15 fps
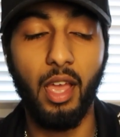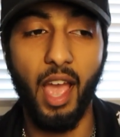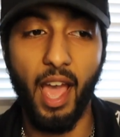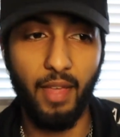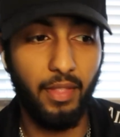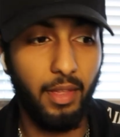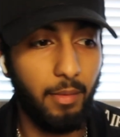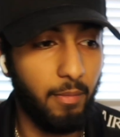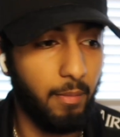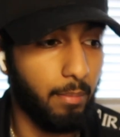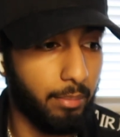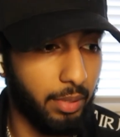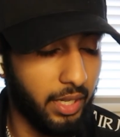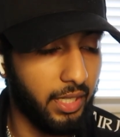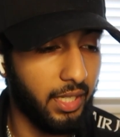and then
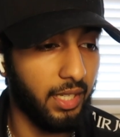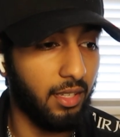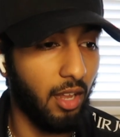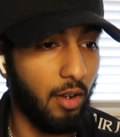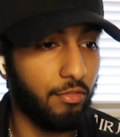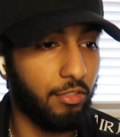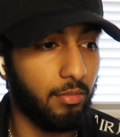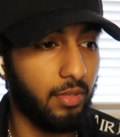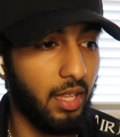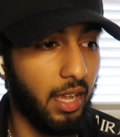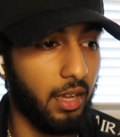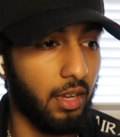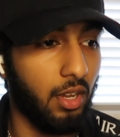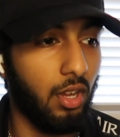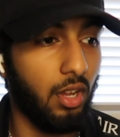break it down from
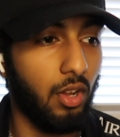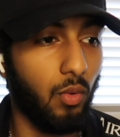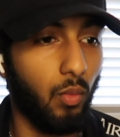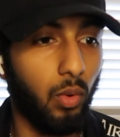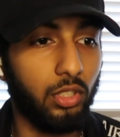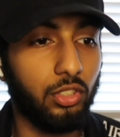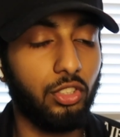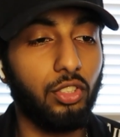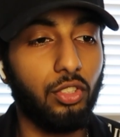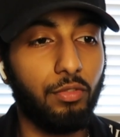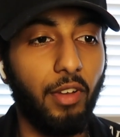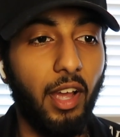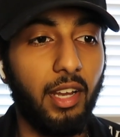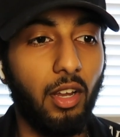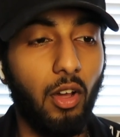there. Once you
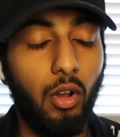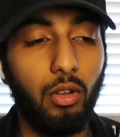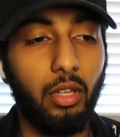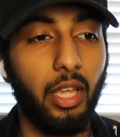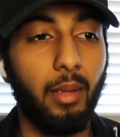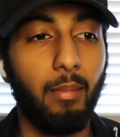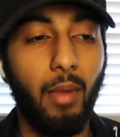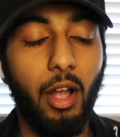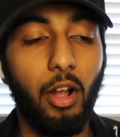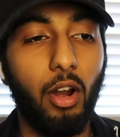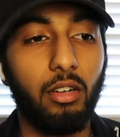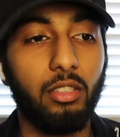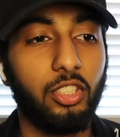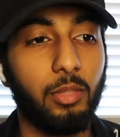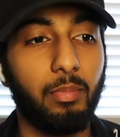find out, okay, my
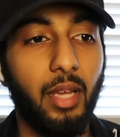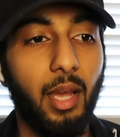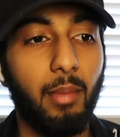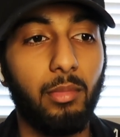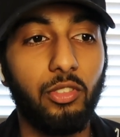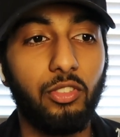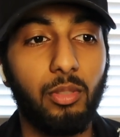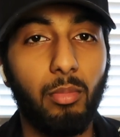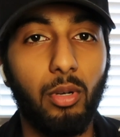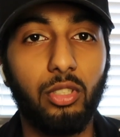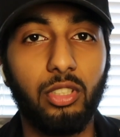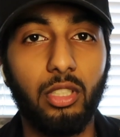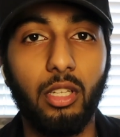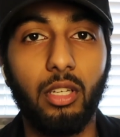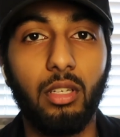currency pair moves the
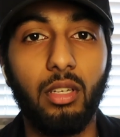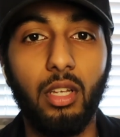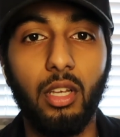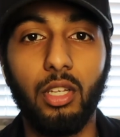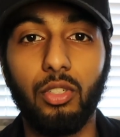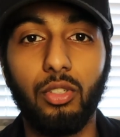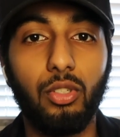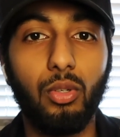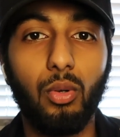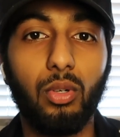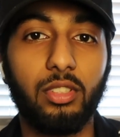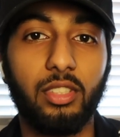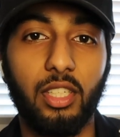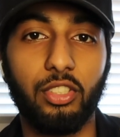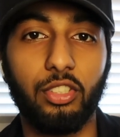most in the New York
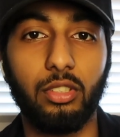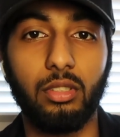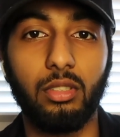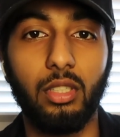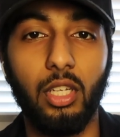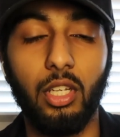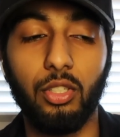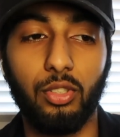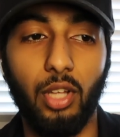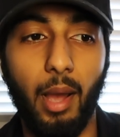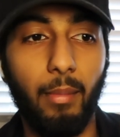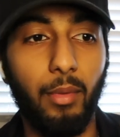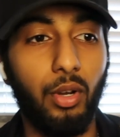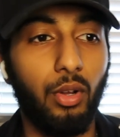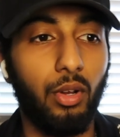session, so
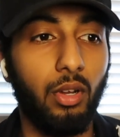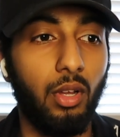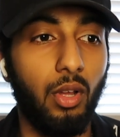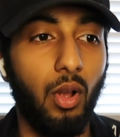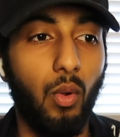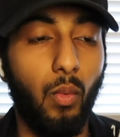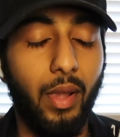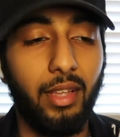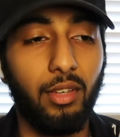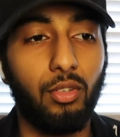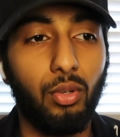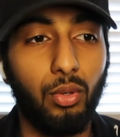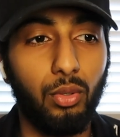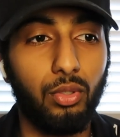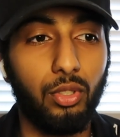I'm gonna wait
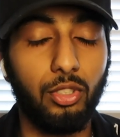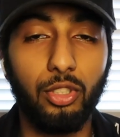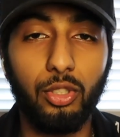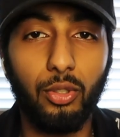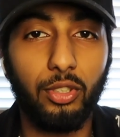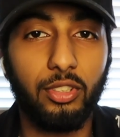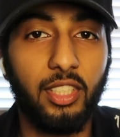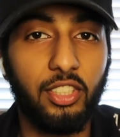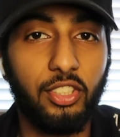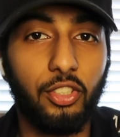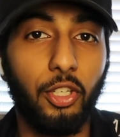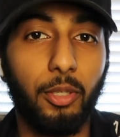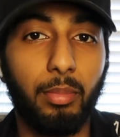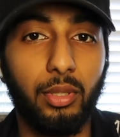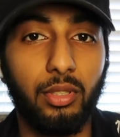till the New York session
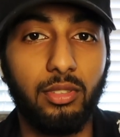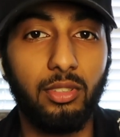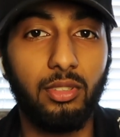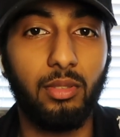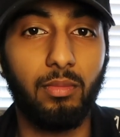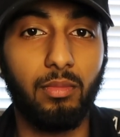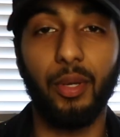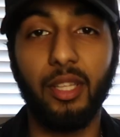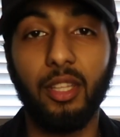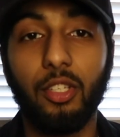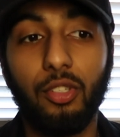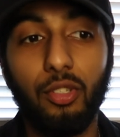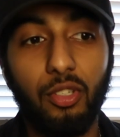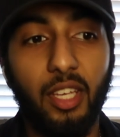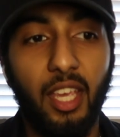opens. So in the
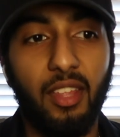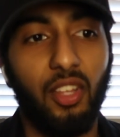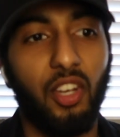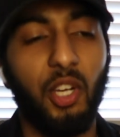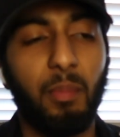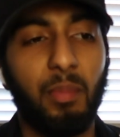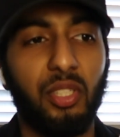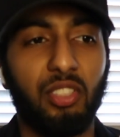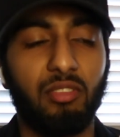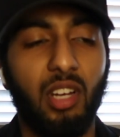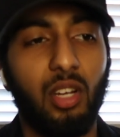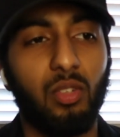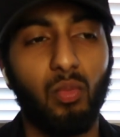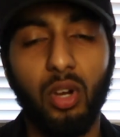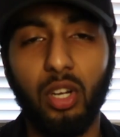UK that opens
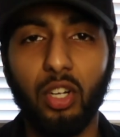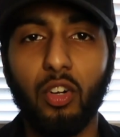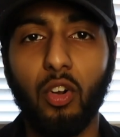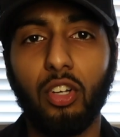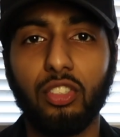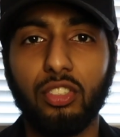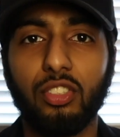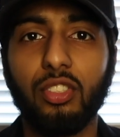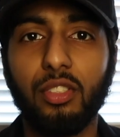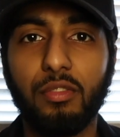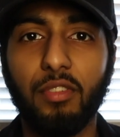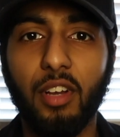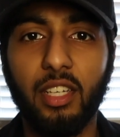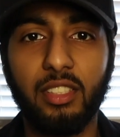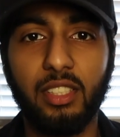around 1 o'clock to
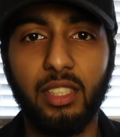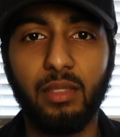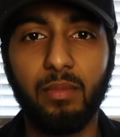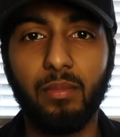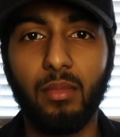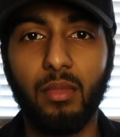2:30,